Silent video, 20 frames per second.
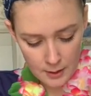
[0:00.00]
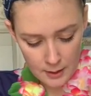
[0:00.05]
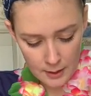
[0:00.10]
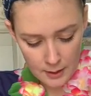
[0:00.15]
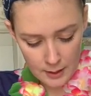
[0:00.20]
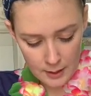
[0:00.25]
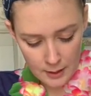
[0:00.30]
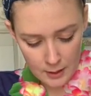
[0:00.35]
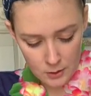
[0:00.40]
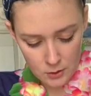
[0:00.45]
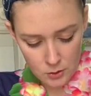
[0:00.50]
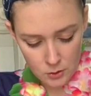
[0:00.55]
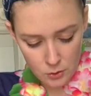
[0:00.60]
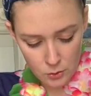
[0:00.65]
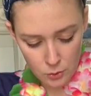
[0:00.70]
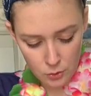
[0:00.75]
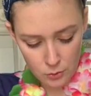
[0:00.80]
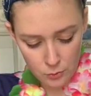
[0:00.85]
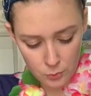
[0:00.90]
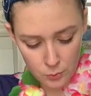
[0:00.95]
and I do
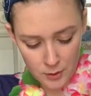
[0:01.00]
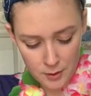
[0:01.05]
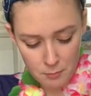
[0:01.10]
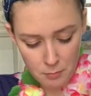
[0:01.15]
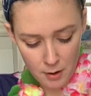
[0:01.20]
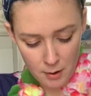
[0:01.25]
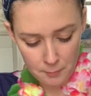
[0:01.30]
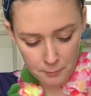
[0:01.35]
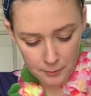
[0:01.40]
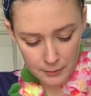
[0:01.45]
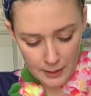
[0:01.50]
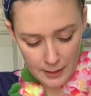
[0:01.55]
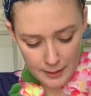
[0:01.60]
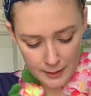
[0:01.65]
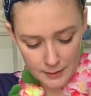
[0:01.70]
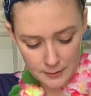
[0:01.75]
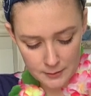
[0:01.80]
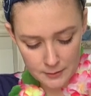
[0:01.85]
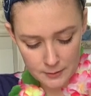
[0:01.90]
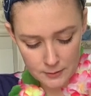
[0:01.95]
3 bump
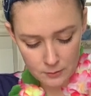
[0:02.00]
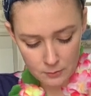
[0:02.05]
lines.